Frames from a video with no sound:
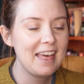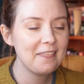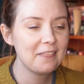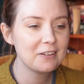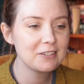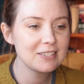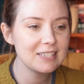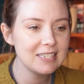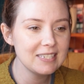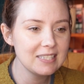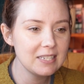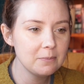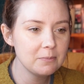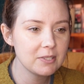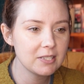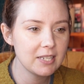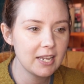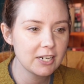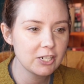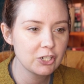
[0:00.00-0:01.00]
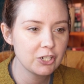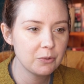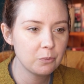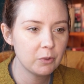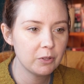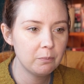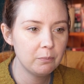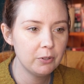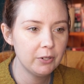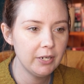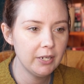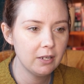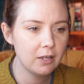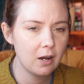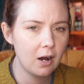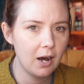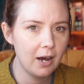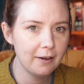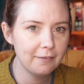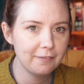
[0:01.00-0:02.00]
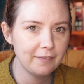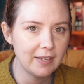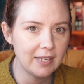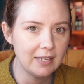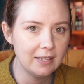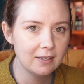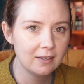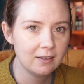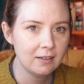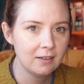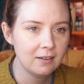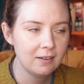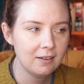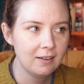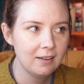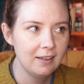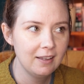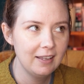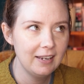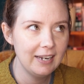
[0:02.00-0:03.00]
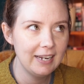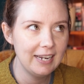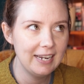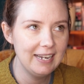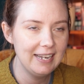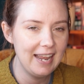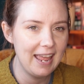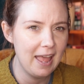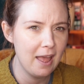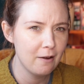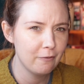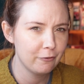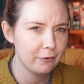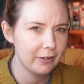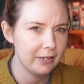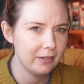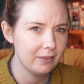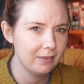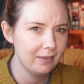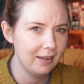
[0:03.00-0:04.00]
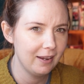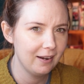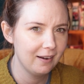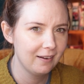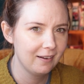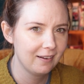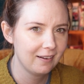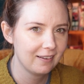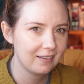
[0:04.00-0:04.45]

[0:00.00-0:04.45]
there's this obsession with putting coffee in everything.